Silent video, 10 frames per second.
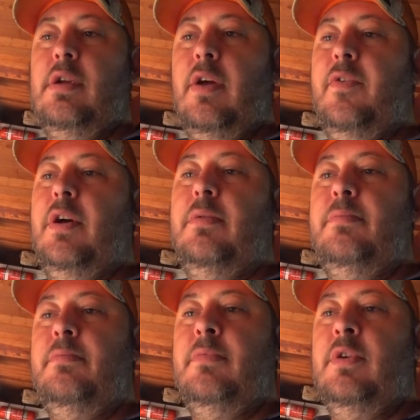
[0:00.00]
have a
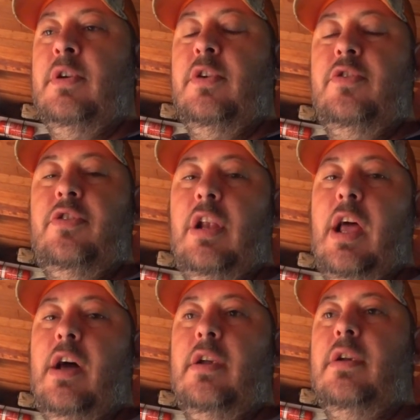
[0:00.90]
chill
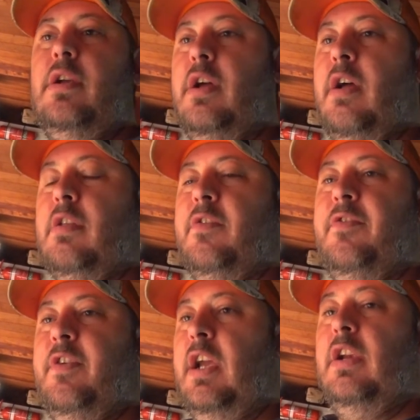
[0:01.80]
out, have some
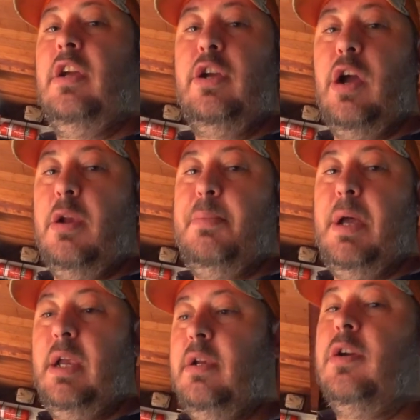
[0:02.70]
feed, go to
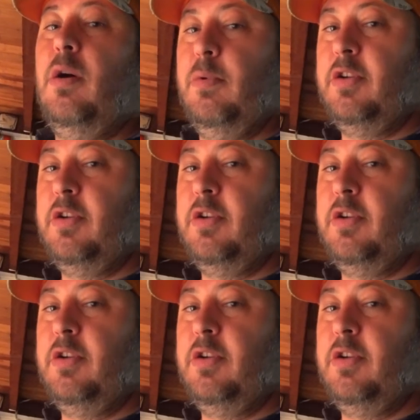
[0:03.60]
bed, got